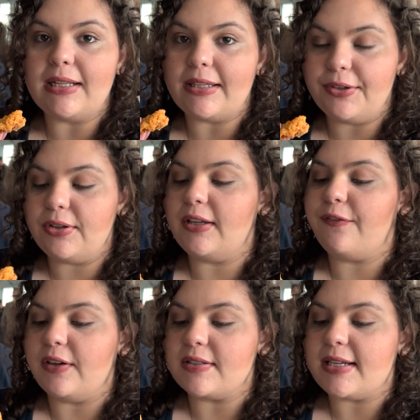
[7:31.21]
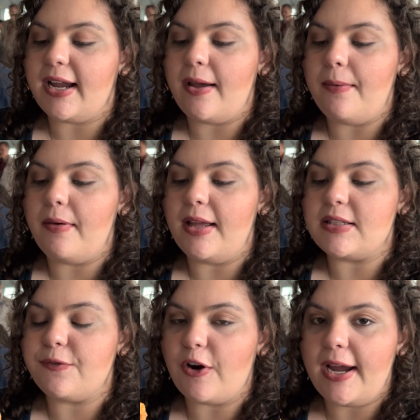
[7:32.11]
It literally feels like I,
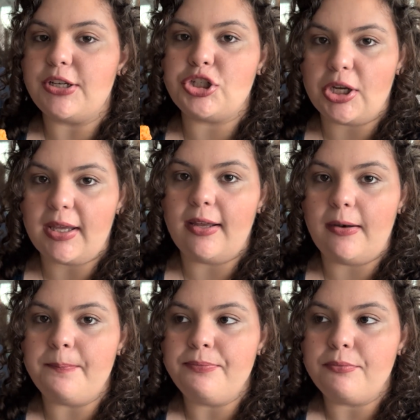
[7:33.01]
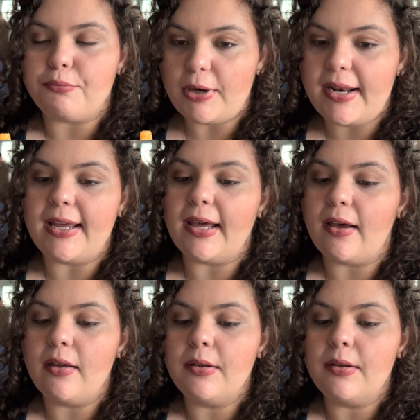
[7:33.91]
it's fried chicken breading